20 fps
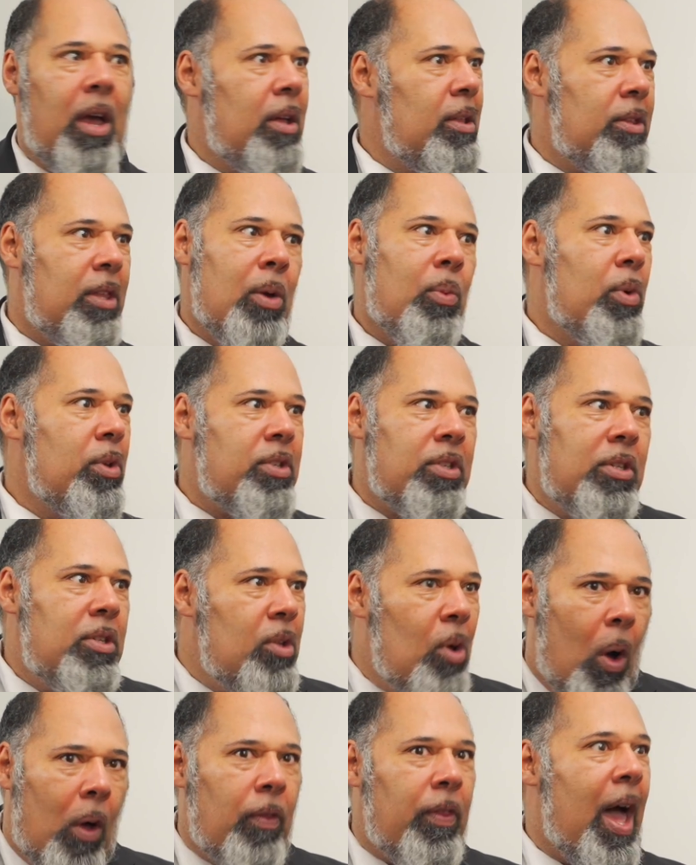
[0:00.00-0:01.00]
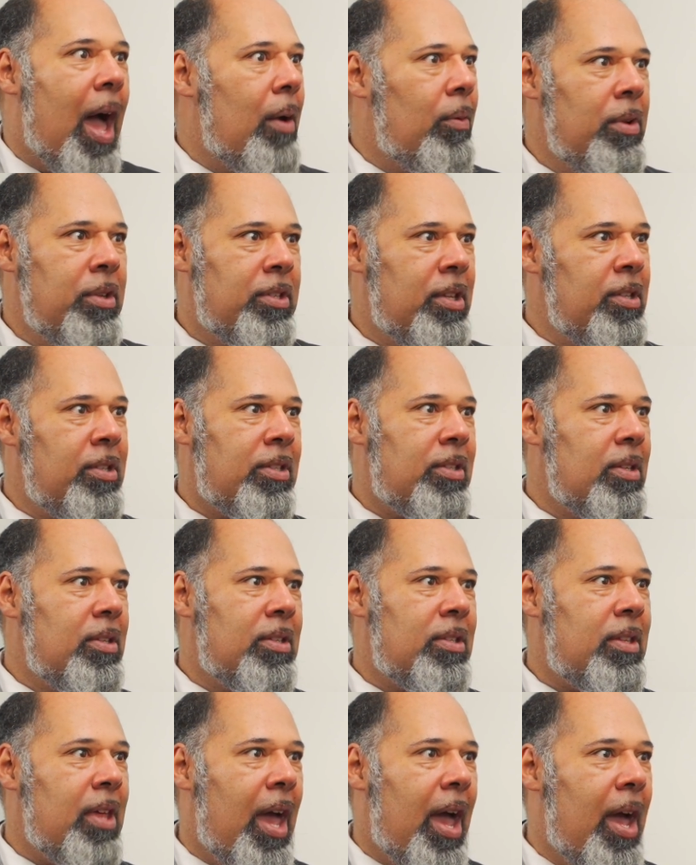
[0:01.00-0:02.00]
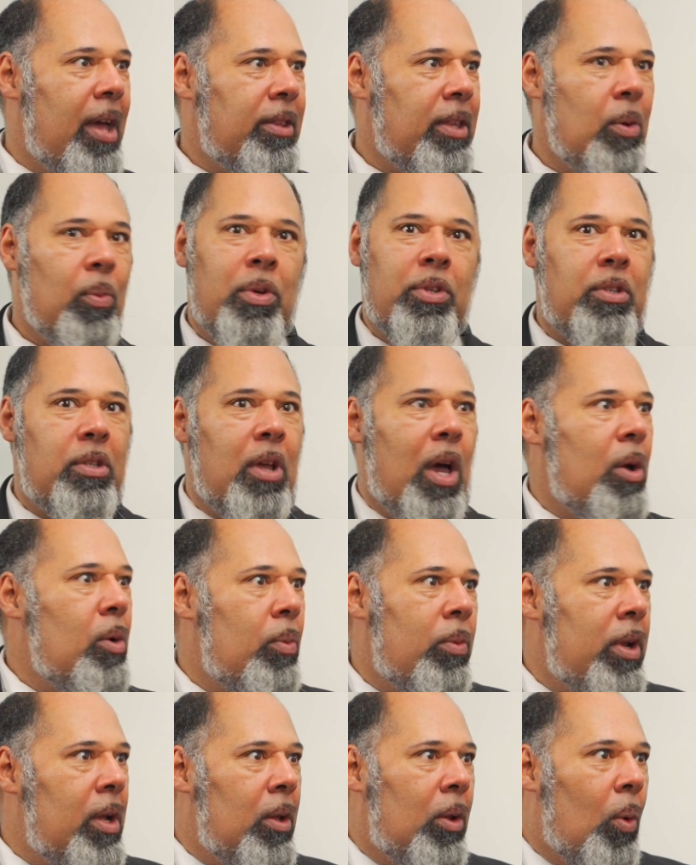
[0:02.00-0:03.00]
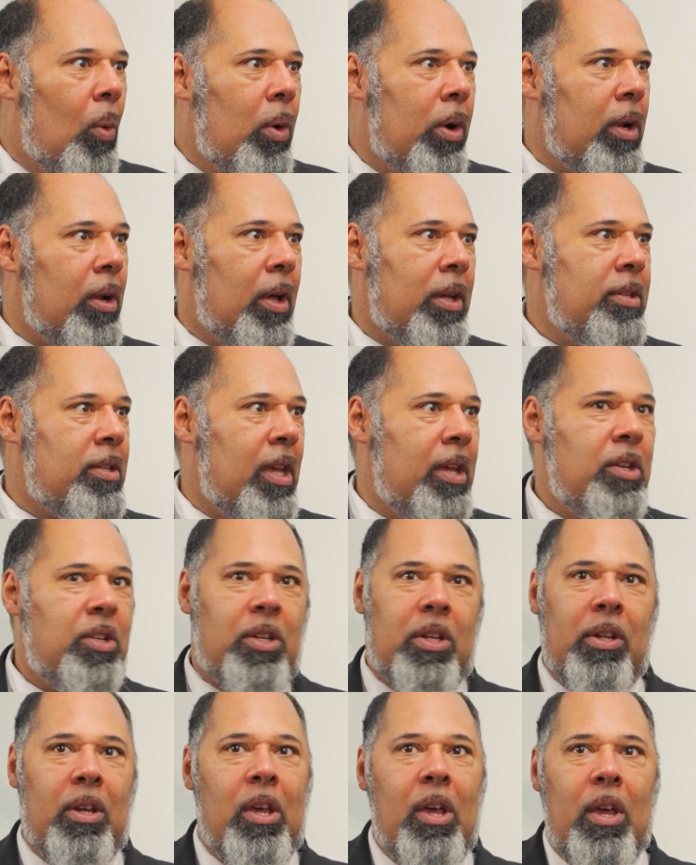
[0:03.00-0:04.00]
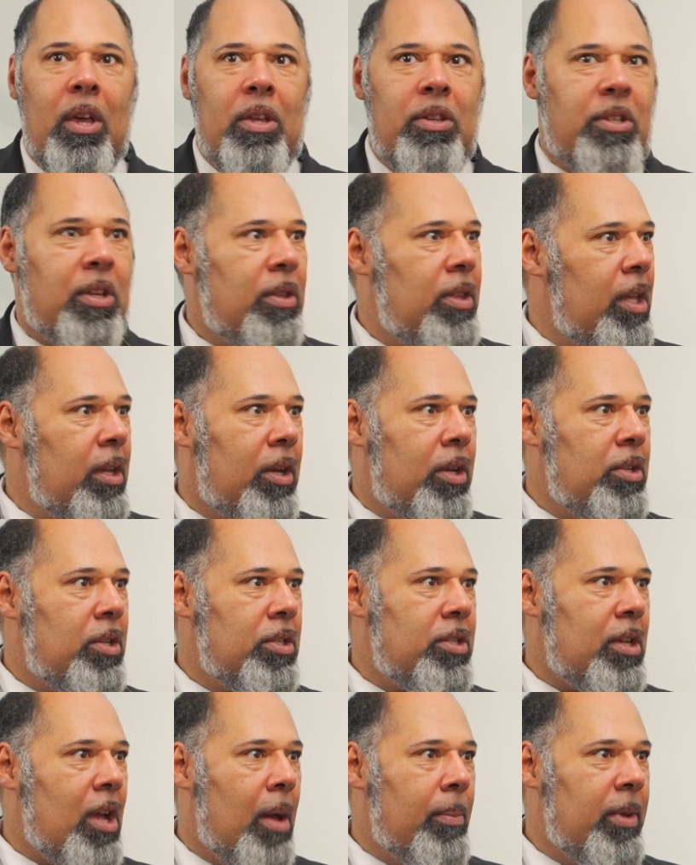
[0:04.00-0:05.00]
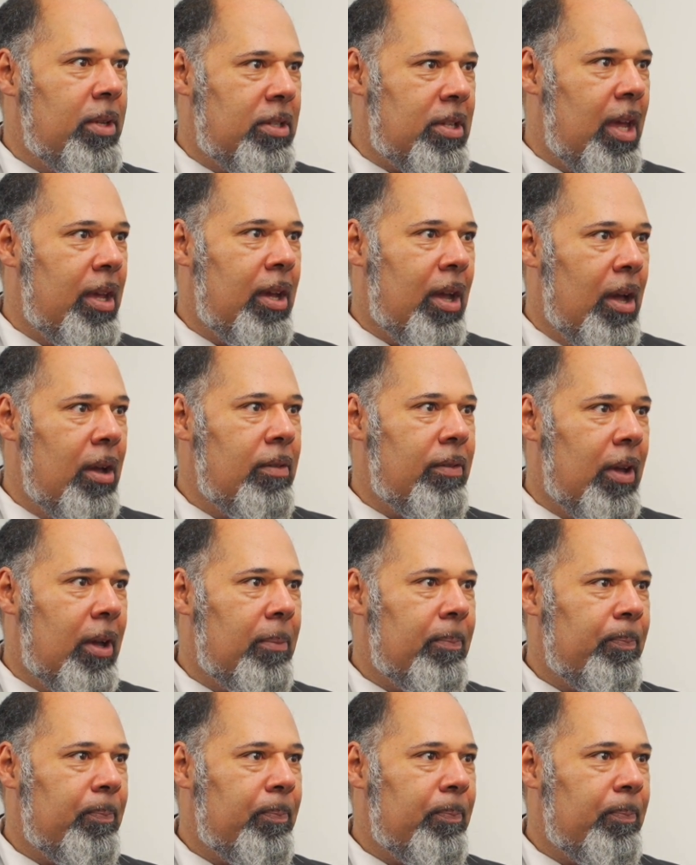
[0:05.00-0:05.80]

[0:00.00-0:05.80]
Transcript: there was not that resistance there. There was no real organisation, so they could just come and take over.